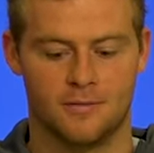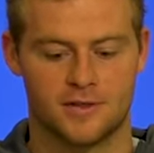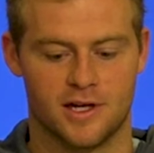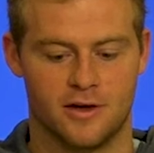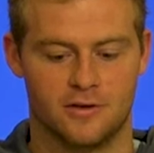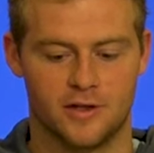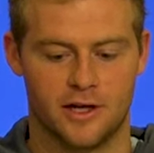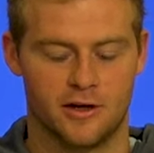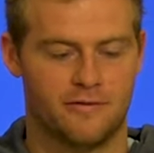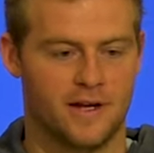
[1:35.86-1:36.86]
So, you
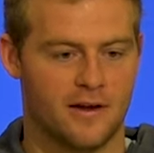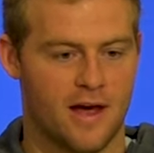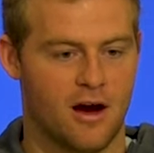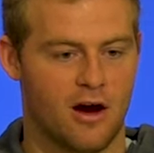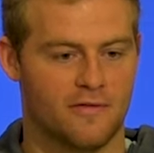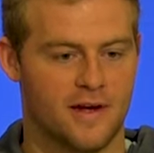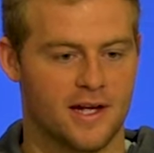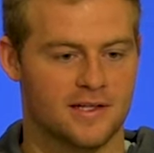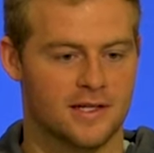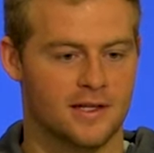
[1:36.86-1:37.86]
know, to fit into that
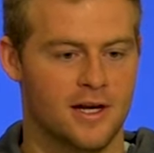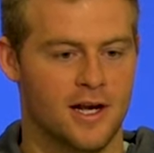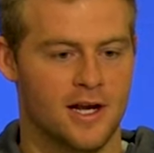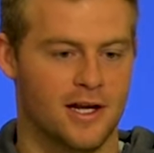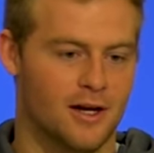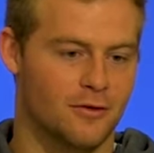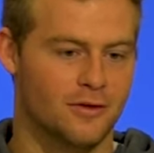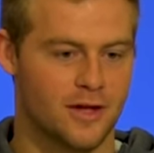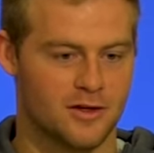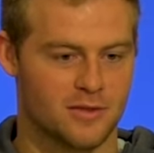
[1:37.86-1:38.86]
offense and, you know
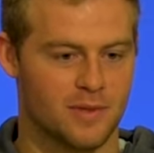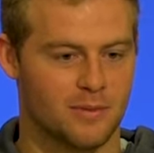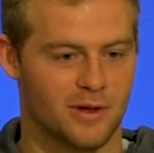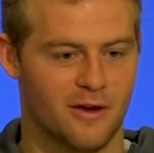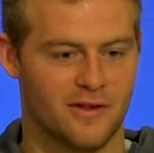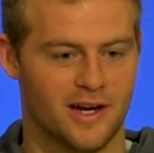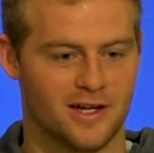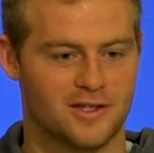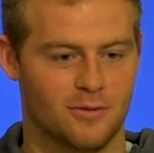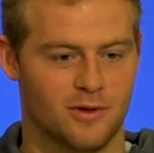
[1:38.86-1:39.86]
some people over
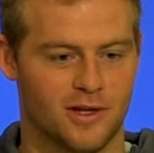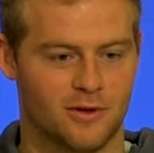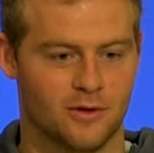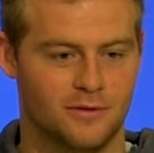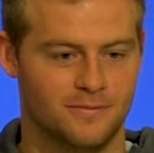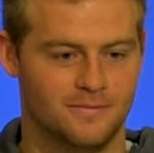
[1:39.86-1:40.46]
there, so it'd be really cool.